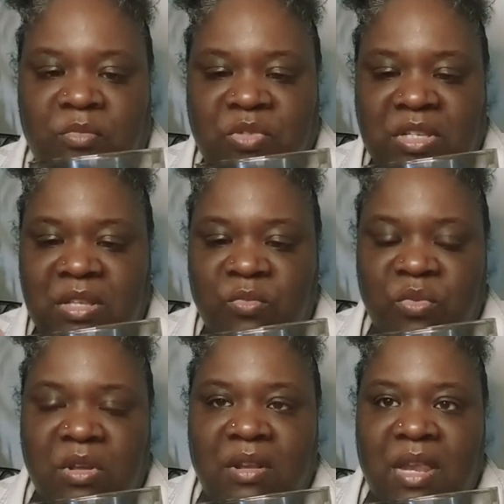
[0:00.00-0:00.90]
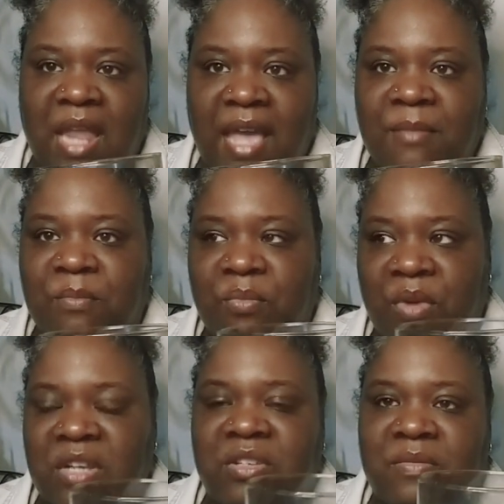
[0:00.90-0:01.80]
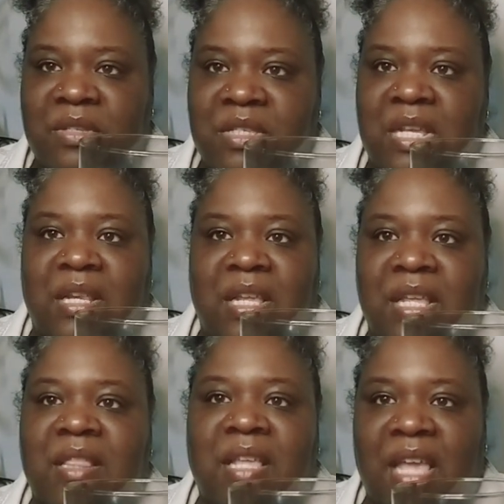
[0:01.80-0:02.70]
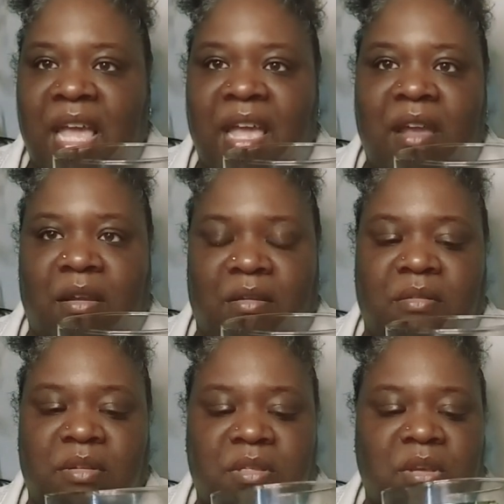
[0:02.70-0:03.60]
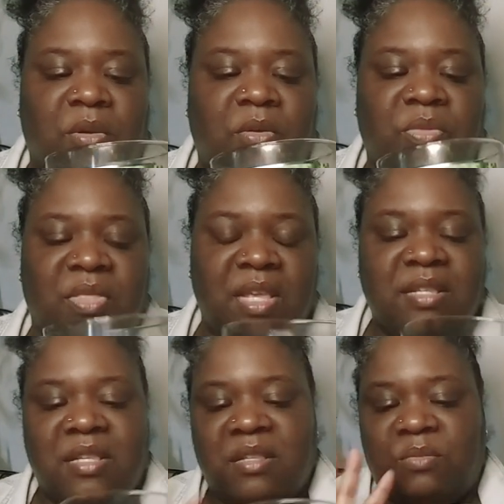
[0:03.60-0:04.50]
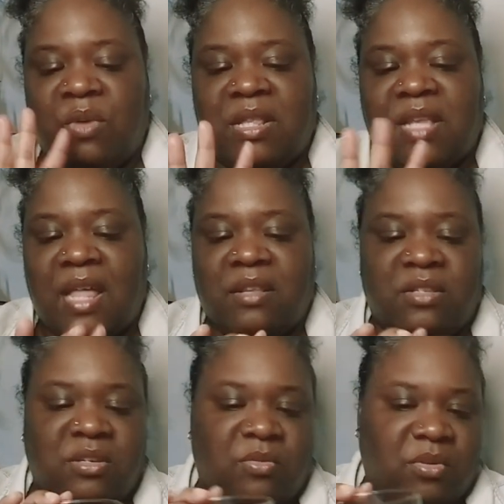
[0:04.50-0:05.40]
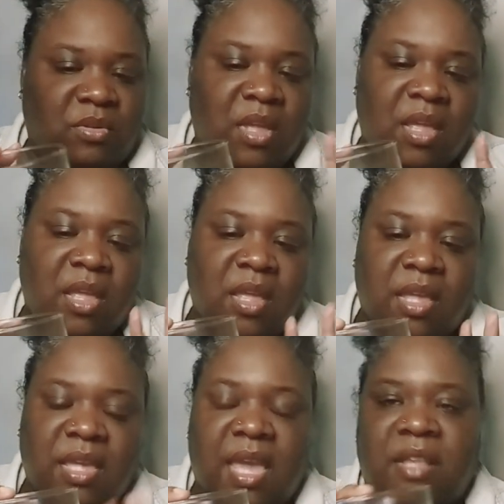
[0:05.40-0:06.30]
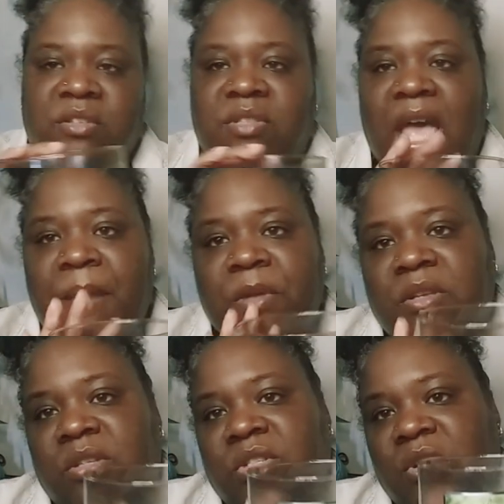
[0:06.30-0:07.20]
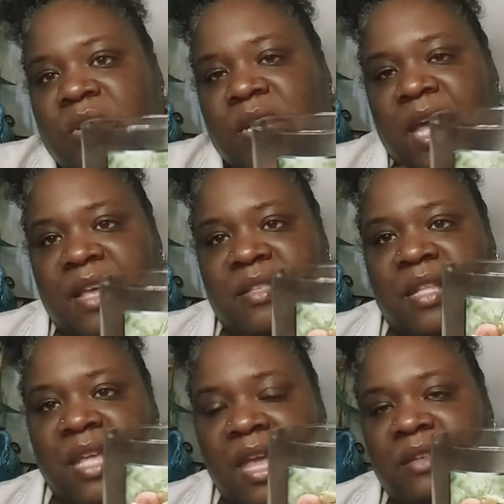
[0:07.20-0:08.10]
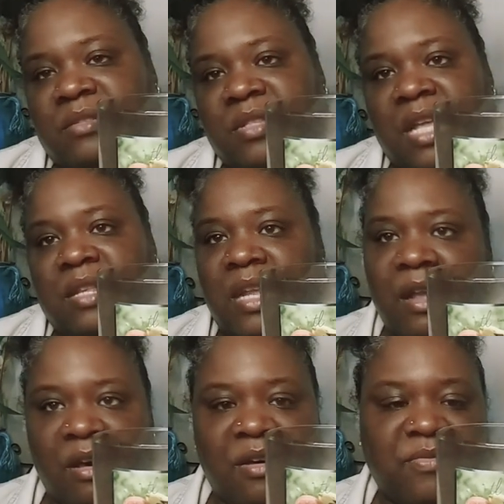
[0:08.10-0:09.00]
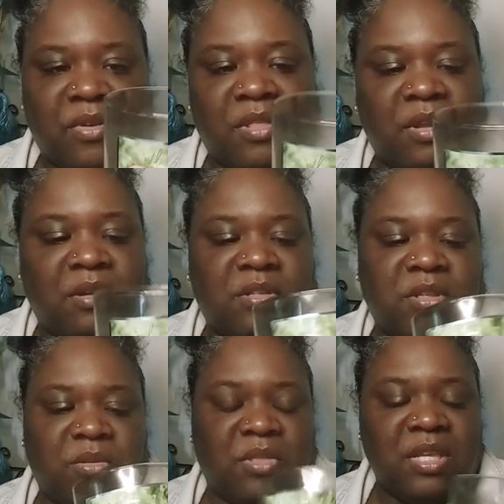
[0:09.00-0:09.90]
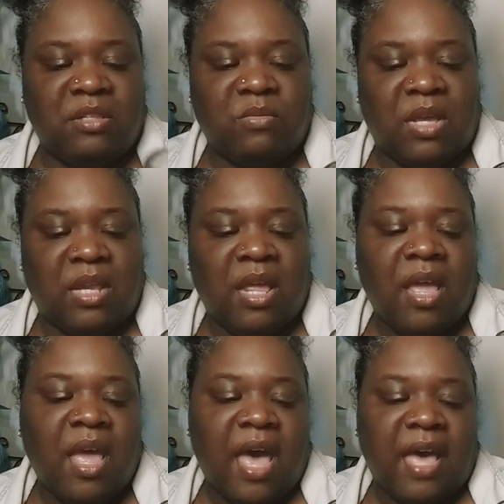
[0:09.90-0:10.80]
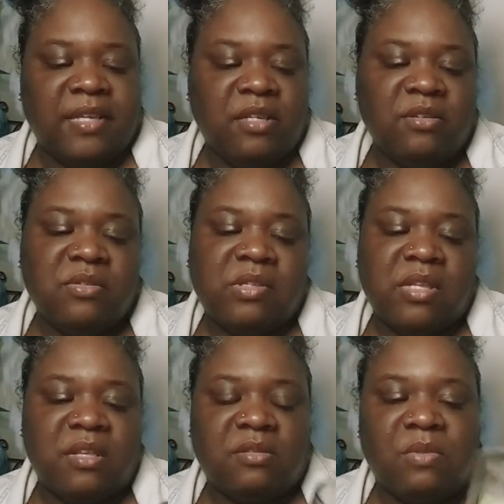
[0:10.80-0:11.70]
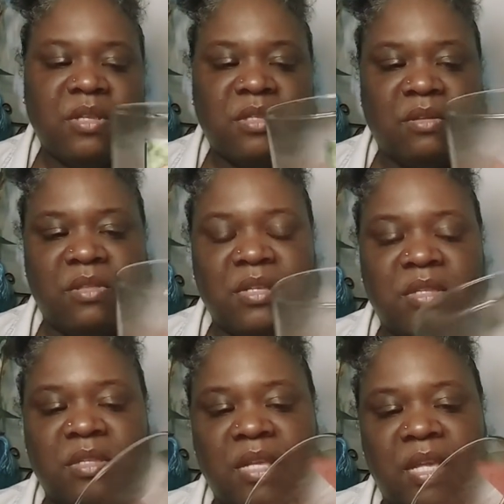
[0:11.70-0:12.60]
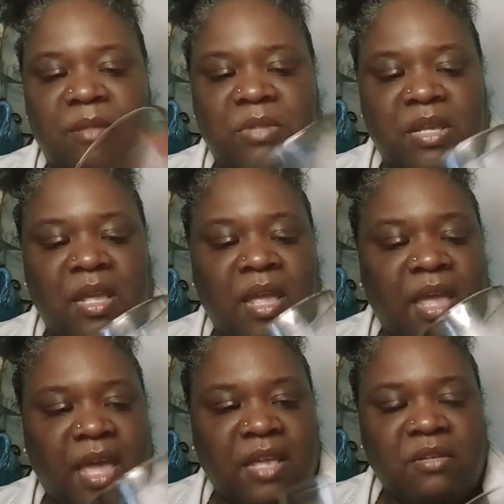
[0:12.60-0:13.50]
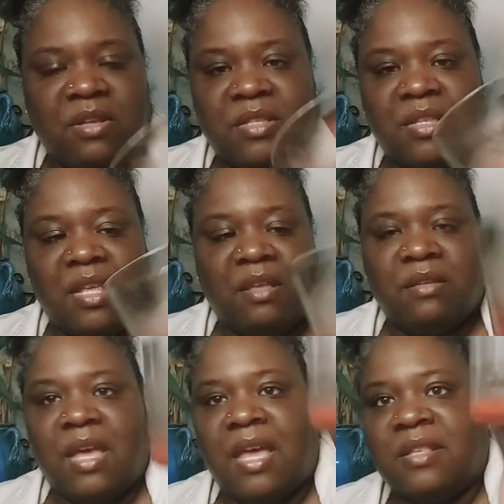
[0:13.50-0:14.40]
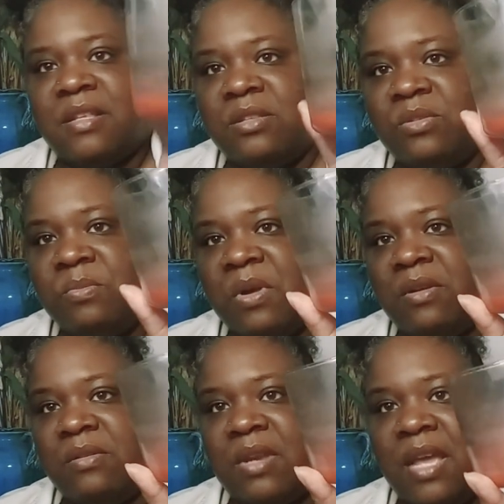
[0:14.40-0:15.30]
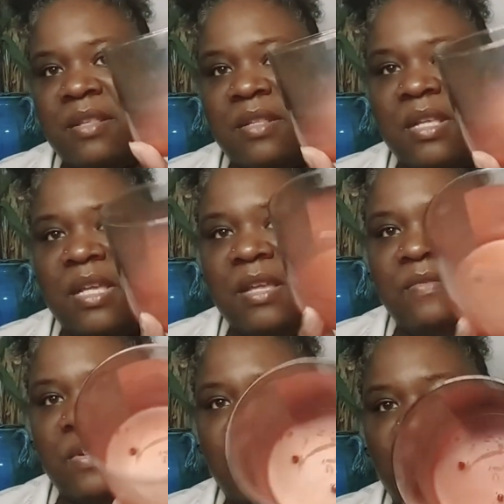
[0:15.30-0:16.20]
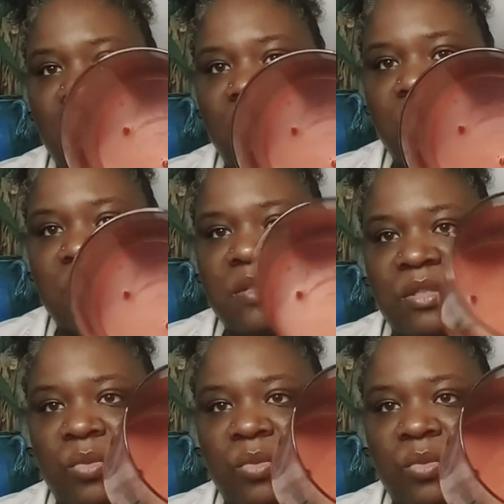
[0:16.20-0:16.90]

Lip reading: just a real light brush of scent in the air. So this is what Dollar General candles. I'm gonna show you guys the candles that they offer there. So this one, I use this one. So this is an empty, and you could tell, guys, it do burn nicely even around. It's a